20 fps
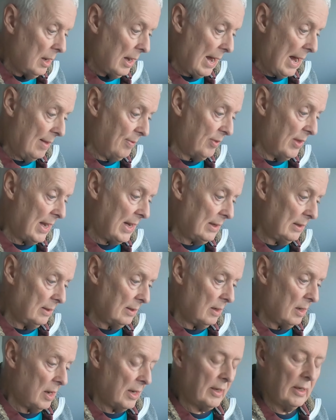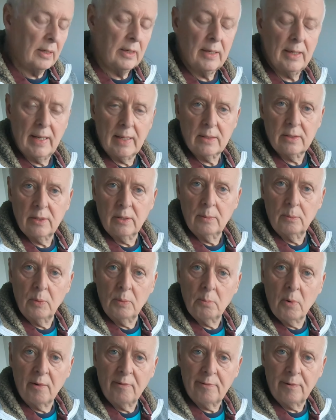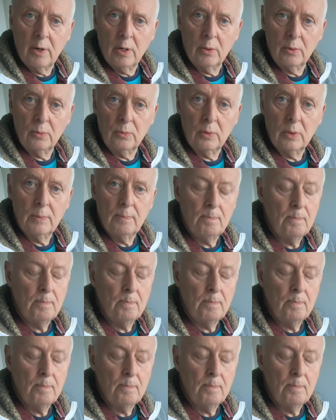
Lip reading: and then I can connect to them with my phone.